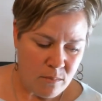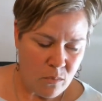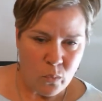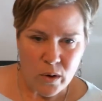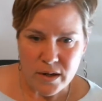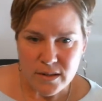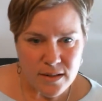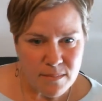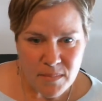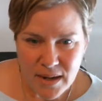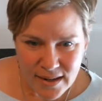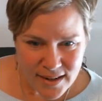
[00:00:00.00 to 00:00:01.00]
What is the
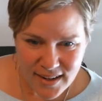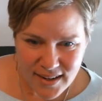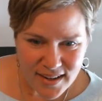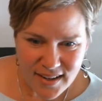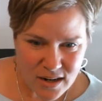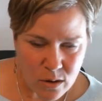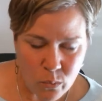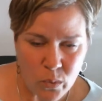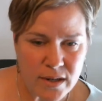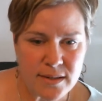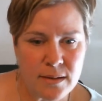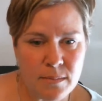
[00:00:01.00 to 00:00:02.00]
meaning?
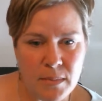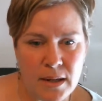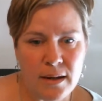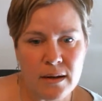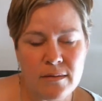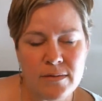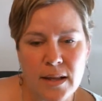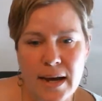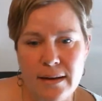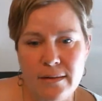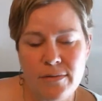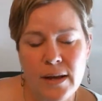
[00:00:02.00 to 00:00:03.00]
What is the meaning of
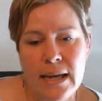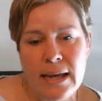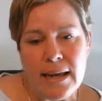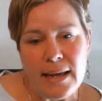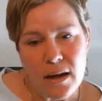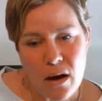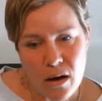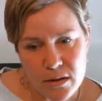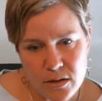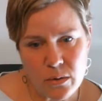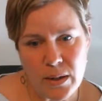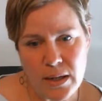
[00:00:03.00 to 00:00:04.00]
life? He
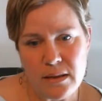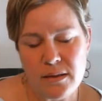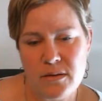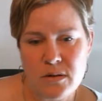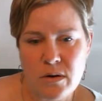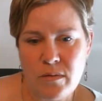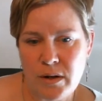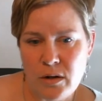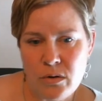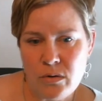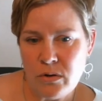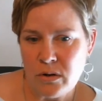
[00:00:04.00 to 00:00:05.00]
also hit the Soviet
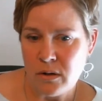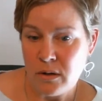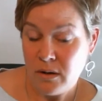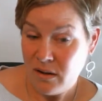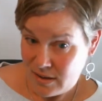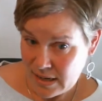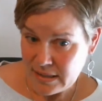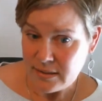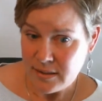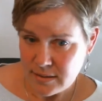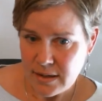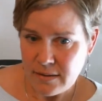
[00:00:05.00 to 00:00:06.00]
Union in
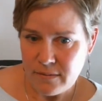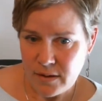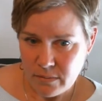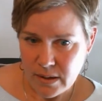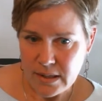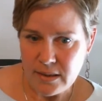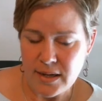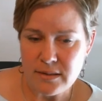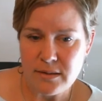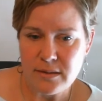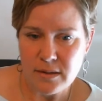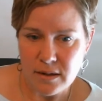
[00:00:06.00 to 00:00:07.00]
1970, right?
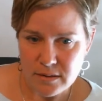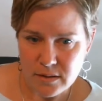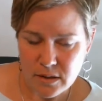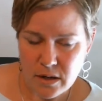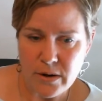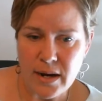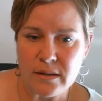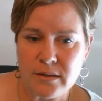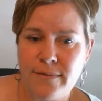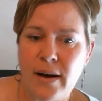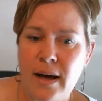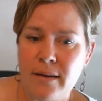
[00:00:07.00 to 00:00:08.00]
That's Slaughterhouse
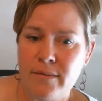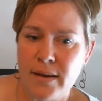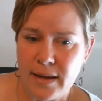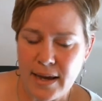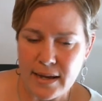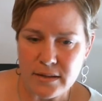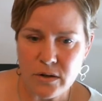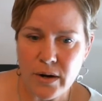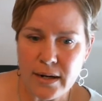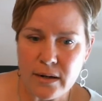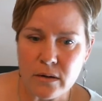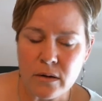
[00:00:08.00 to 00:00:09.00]
5 and Cat's
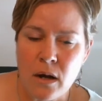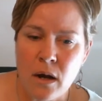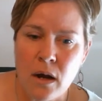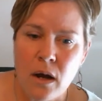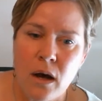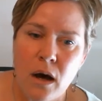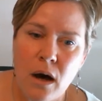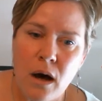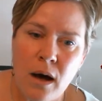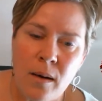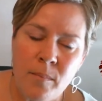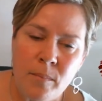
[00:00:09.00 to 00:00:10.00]
Cradle.
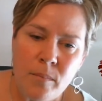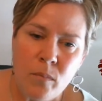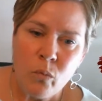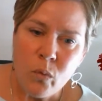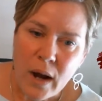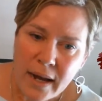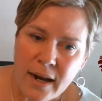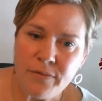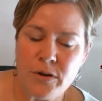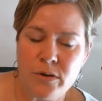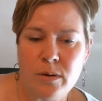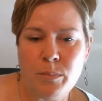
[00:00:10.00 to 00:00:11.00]
right
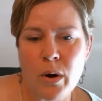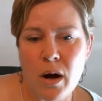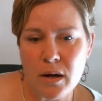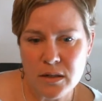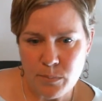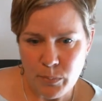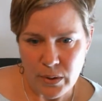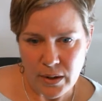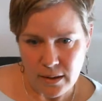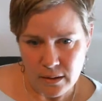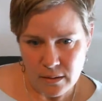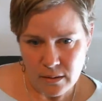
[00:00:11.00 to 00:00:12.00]
after the Prague
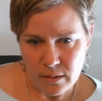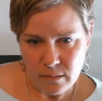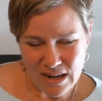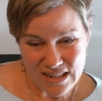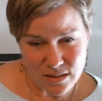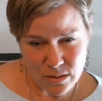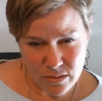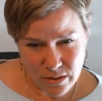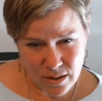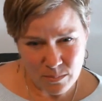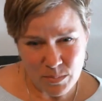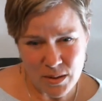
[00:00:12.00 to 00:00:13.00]
Spring, right? So there
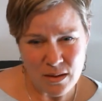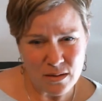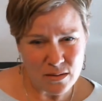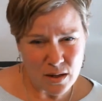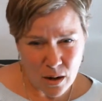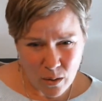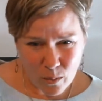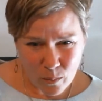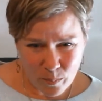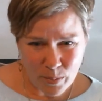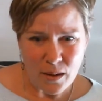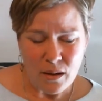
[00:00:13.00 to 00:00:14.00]
had been this hope
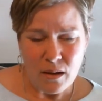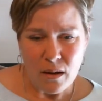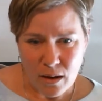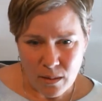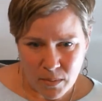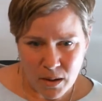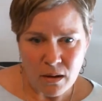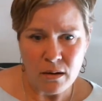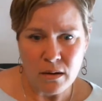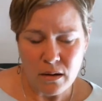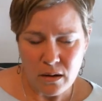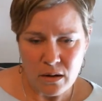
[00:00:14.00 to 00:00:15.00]

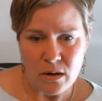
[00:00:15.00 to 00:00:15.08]
among,